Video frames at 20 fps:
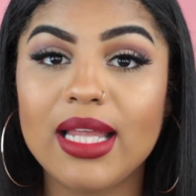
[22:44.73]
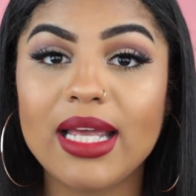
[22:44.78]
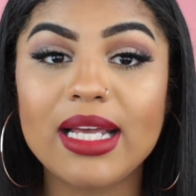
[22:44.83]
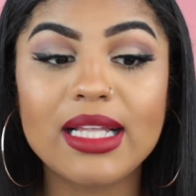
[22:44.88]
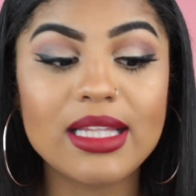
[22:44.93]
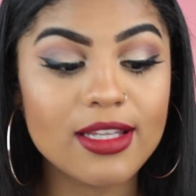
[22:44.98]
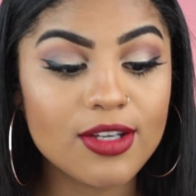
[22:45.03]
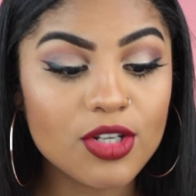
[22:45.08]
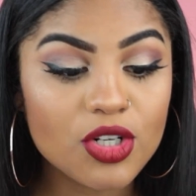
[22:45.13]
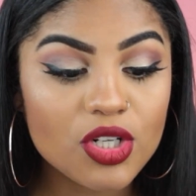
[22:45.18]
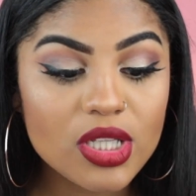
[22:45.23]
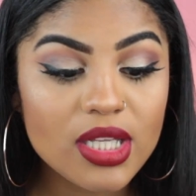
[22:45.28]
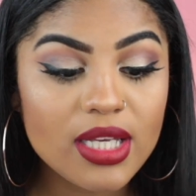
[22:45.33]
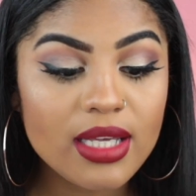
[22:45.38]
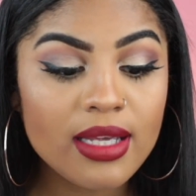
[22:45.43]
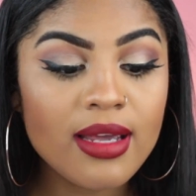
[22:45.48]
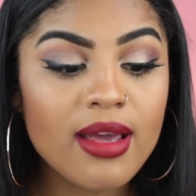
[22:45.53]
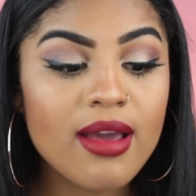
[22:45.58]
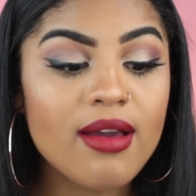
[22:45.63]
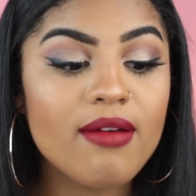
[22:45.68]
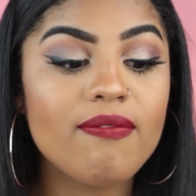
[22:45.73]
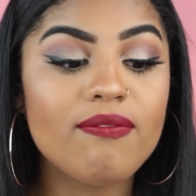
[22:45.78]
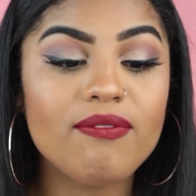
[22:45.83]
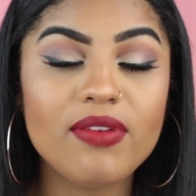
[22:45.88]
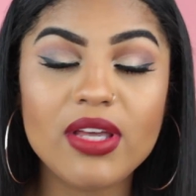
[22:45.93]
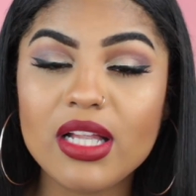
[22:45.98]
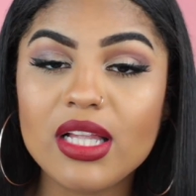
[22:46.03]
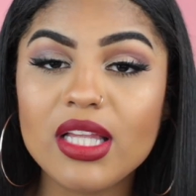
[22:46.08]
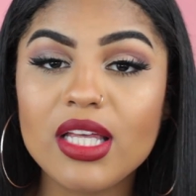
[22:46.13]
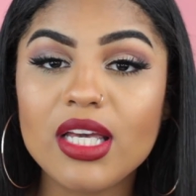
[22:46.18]
like literally
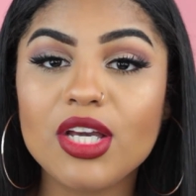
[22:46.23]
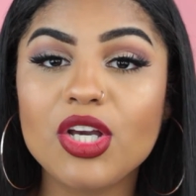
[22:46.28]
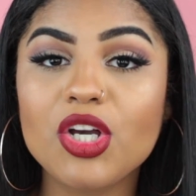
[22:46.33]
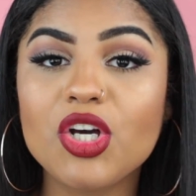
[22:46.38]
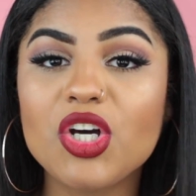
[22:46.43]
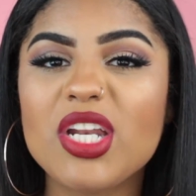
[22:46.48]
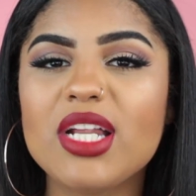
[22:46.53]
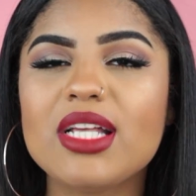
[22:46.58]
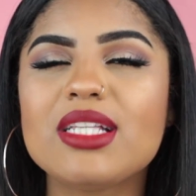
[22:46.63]
feeling good.